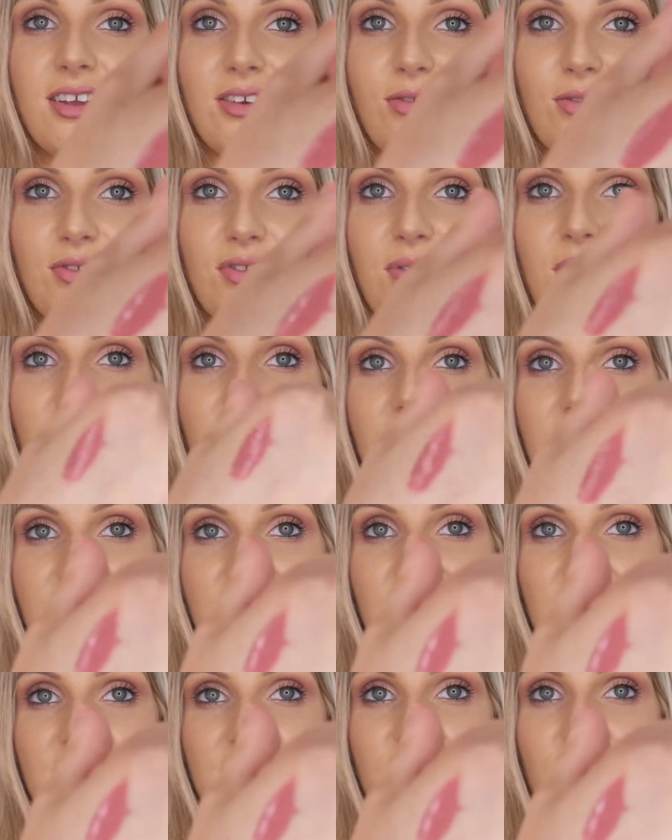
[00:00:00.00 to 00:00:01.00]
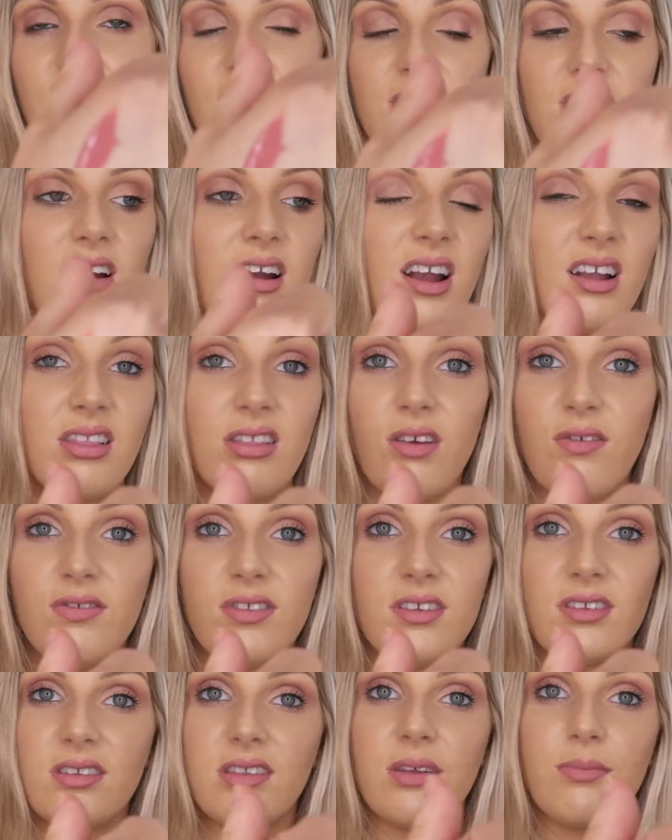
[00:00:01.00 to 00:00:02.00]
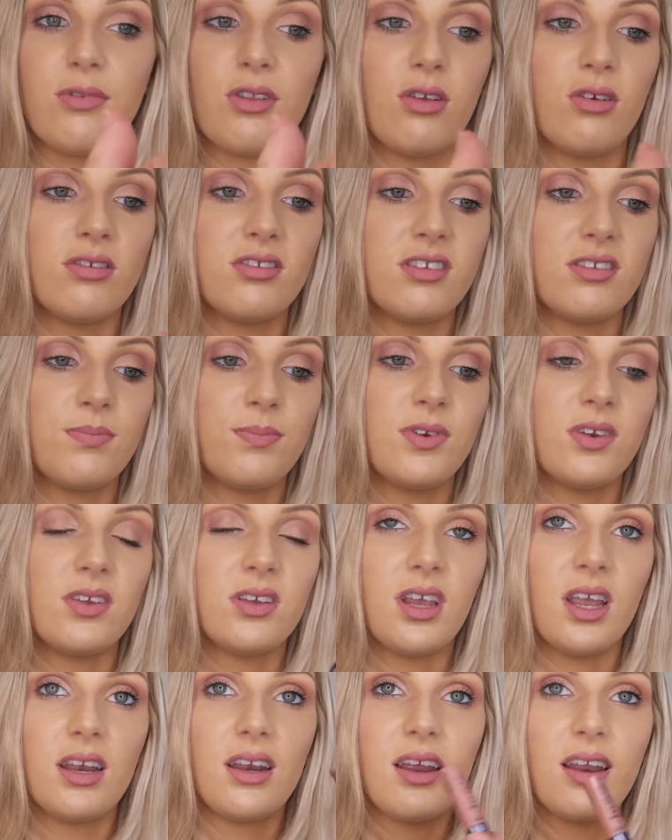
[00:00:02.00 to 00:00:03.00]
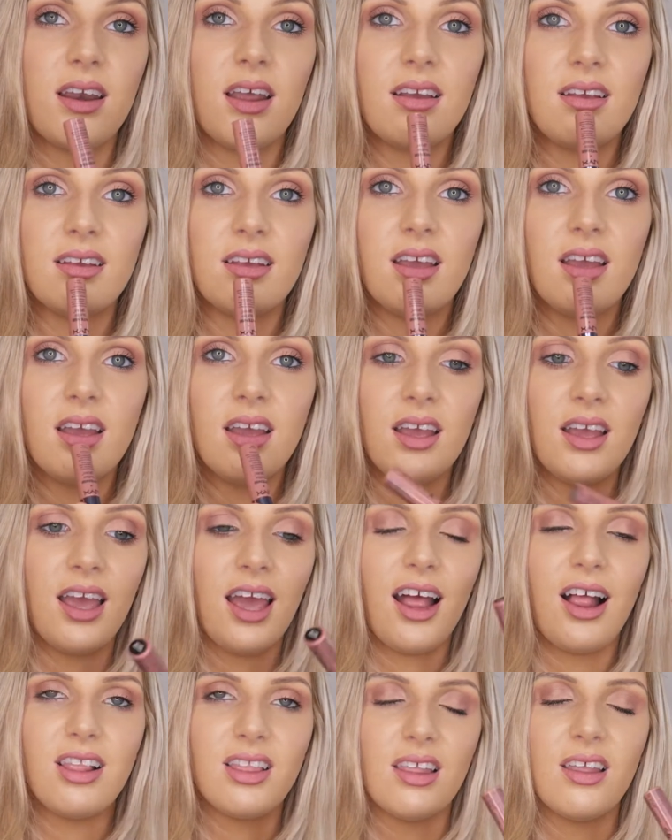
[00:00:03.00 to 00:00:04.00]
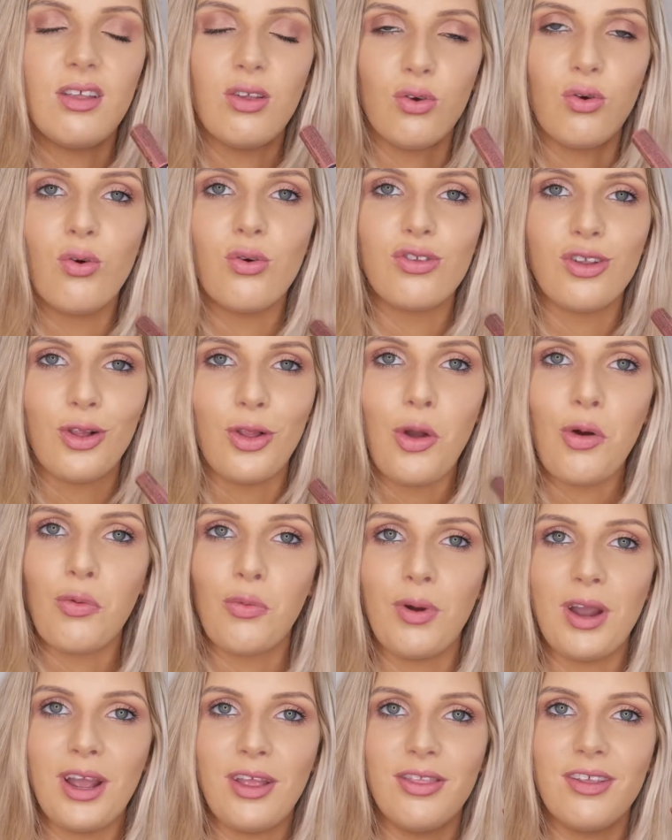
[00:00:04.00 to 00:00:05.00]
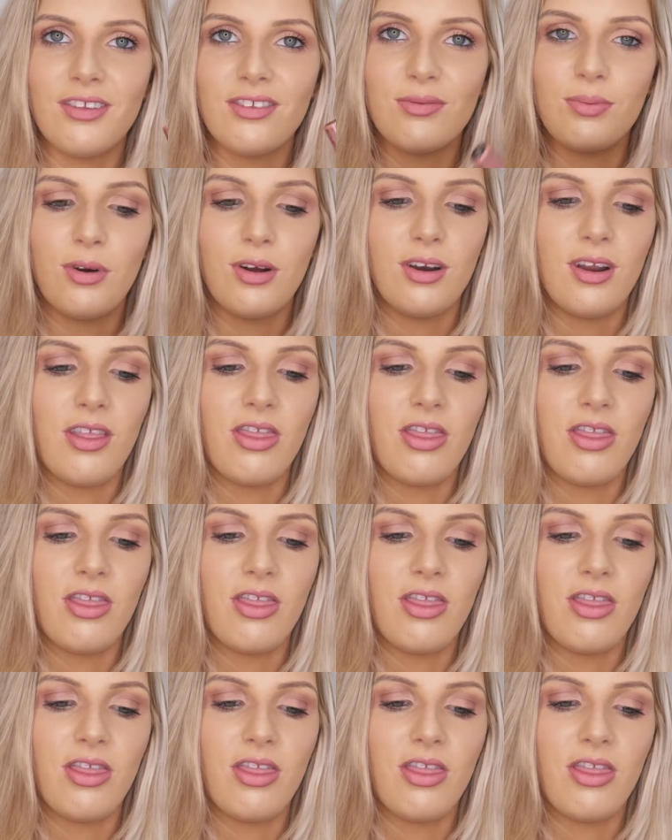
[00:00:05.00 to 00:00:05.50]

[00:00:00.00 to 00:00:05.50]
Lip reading: You know, it's quite an intense colour. I love this lip gloss, it's brilliant, and a little goes a long way in this one.